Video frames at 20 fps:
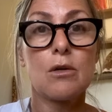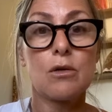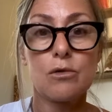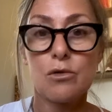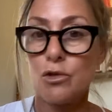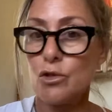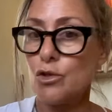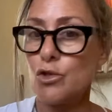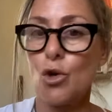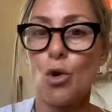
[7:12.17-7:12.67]

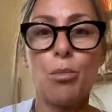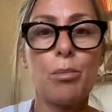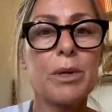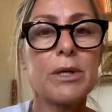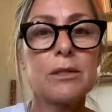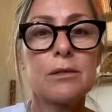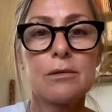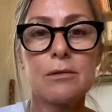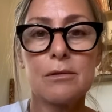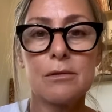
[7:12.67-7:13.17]
just
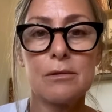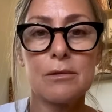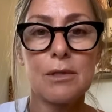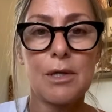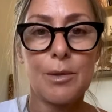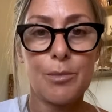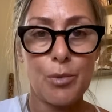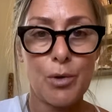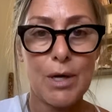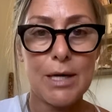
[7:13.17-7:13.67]
open
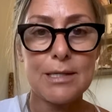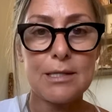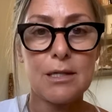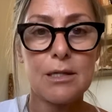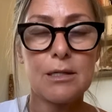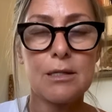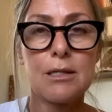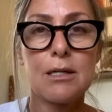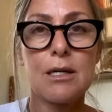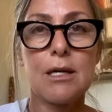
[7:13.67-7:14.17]
and
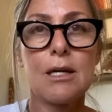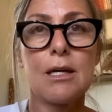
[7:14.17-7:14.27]
present.